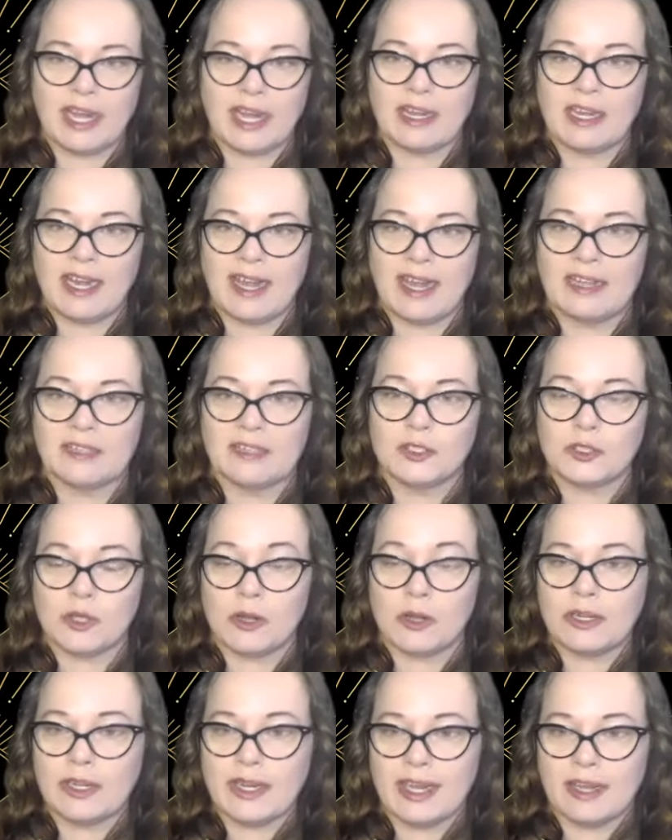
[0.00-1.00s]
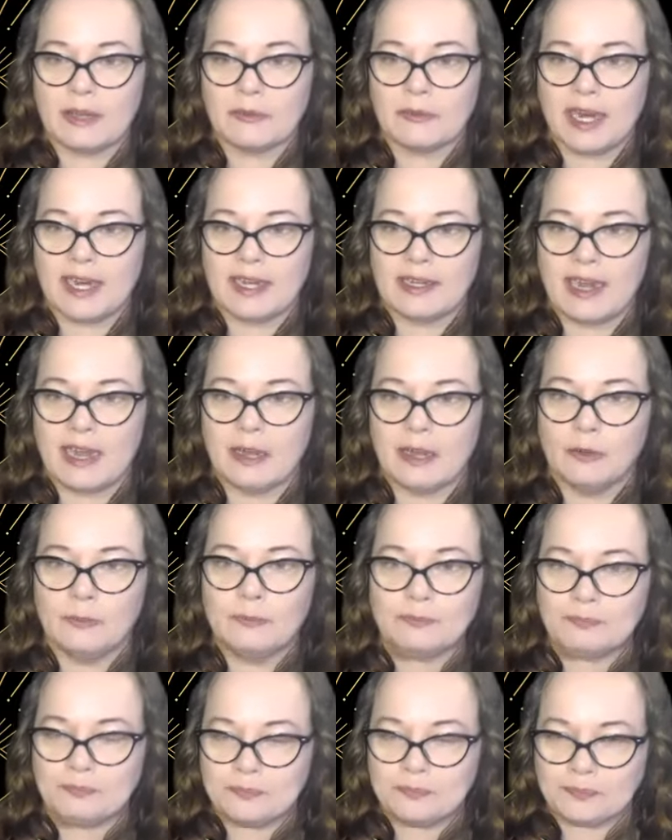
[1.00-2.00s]
get a starter kit right
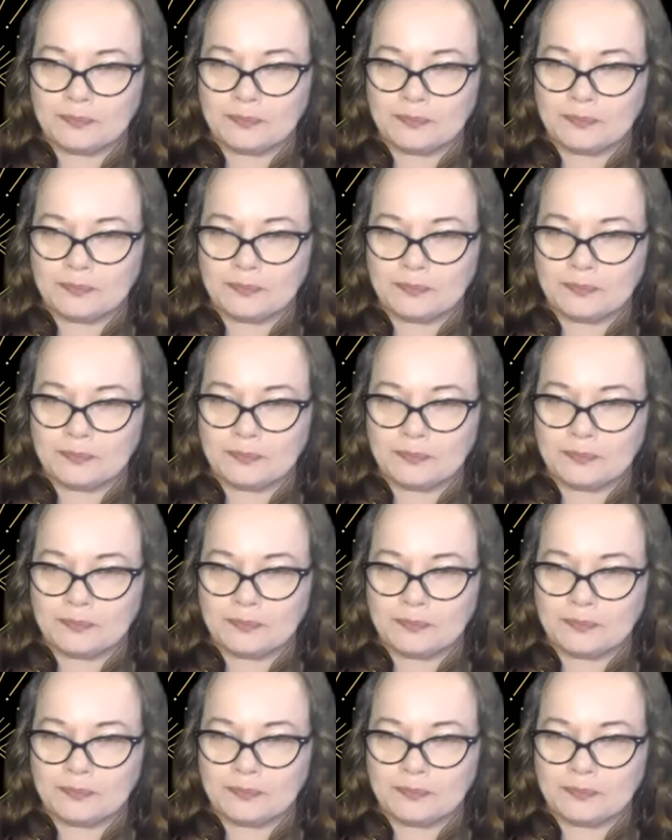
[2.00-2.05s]
now,